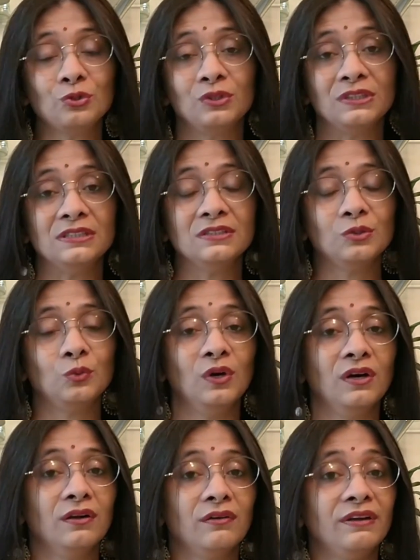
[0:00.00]
students who
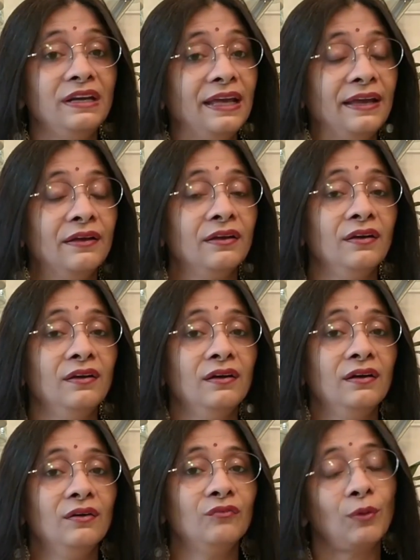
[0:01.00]
are
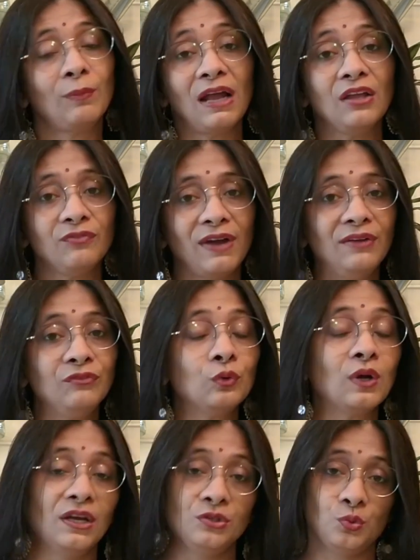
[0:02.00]
reading from class 5 to
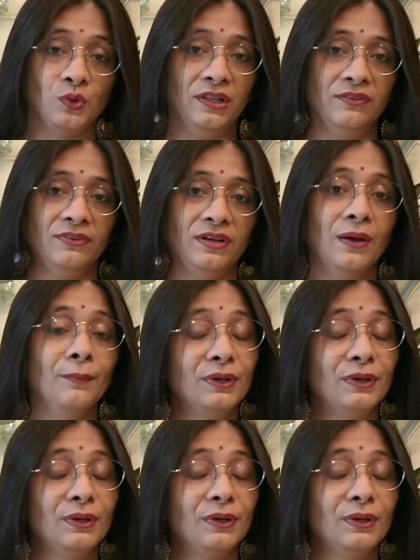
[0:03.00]
class 12.